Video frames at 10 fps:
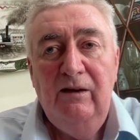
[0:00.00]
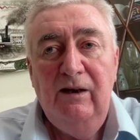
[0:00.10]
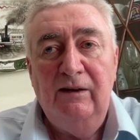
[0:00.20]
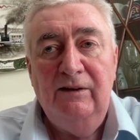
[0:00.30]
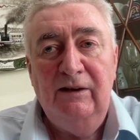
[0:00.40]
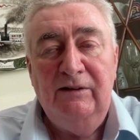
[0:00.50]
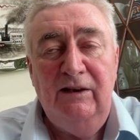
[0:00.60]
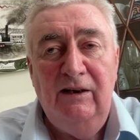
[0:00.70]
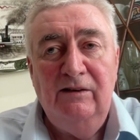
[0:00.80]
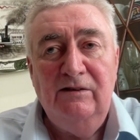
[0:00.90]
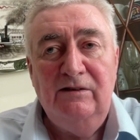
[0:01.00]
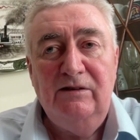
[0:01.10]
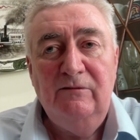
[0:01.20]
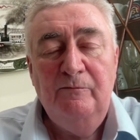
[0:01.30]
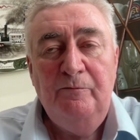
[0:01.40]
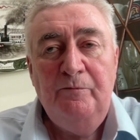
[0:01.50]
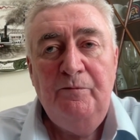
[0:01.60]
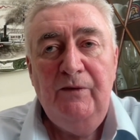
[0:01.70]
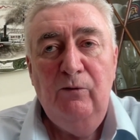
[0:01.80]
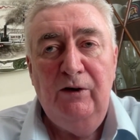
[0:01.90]
And then at the end,
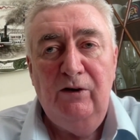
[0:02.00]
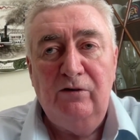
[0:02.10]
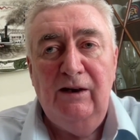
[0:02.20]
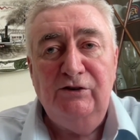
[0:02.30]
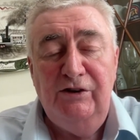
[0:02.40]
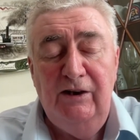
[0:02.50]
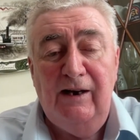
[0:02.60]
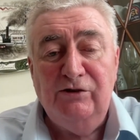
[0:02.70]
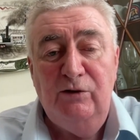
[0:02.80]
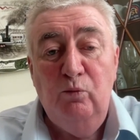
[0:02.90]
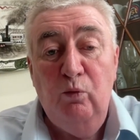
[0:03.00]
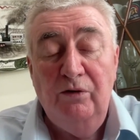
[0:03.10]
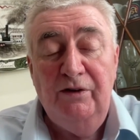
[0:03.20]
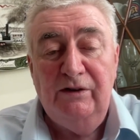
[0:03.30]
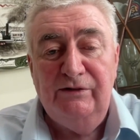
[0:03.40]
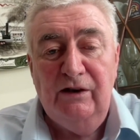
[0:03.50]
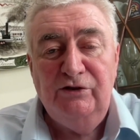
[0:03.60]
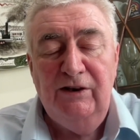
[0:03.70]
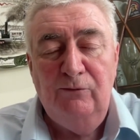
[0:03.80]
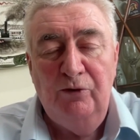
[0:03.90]
when it looked like she had actually won the
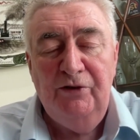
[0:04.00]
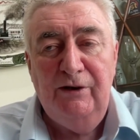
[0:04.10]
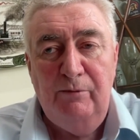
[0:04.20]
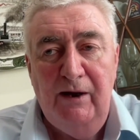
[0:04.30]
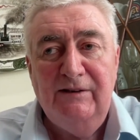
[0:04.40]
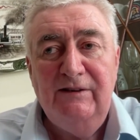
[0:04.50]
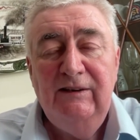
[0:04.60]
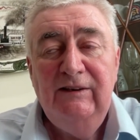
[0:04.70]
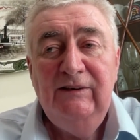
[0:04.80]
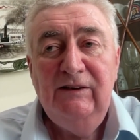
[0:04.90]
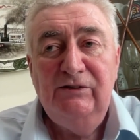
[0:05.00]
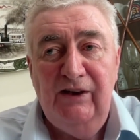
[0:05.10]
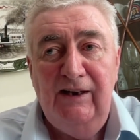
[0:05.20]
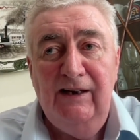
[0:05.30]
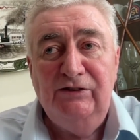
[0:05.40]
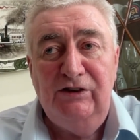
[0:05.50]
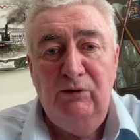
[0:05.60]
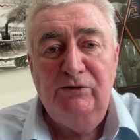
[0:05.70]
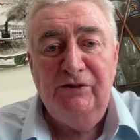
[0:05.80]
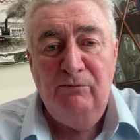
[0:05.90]
discussion and won the debate, to say, yes, she
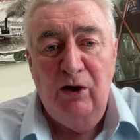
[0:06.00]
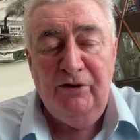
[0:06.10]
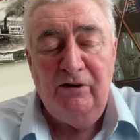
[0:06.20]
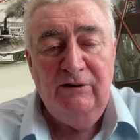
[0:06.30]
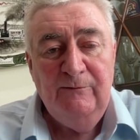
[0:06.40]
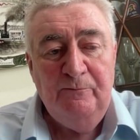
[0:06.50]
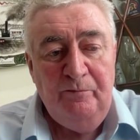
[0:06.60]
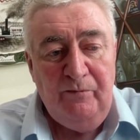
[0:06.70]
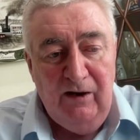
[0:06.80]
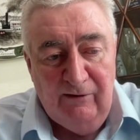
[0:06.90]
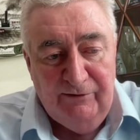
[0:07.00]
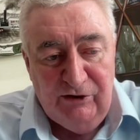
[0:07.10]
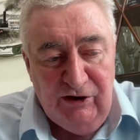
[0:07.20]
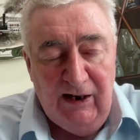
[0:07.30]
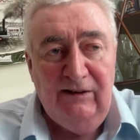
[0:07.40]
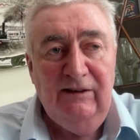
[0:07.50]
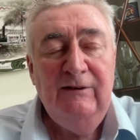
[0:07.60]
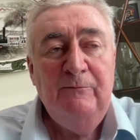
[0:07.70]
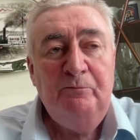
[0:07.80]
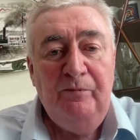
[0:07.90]
was the mother of the child.
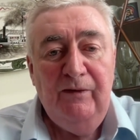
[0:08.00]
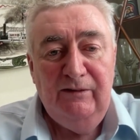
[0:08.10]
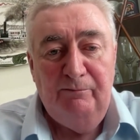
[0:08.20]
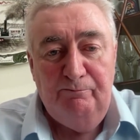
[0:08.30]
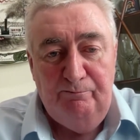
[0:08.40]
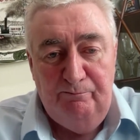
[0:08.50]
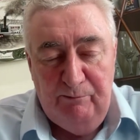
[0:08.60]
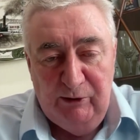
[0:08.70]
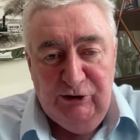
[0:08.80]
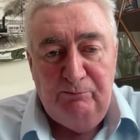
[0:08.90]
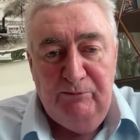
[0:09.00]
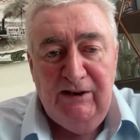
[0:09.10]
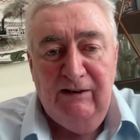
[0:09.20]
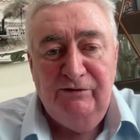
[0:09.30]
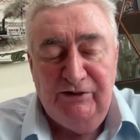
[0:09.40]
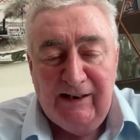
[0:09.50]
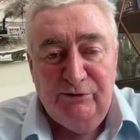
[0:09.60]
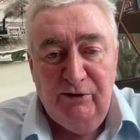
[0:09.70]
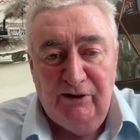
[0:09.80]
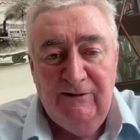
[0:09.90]
The bishop did have
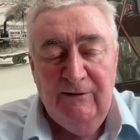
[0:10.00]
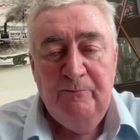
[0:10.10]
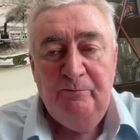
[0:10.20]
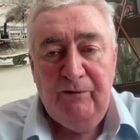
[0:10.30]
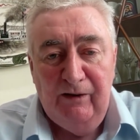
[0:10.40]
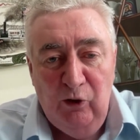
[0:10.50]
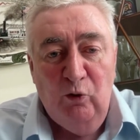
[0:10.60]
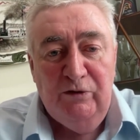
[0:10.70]
sex with her, no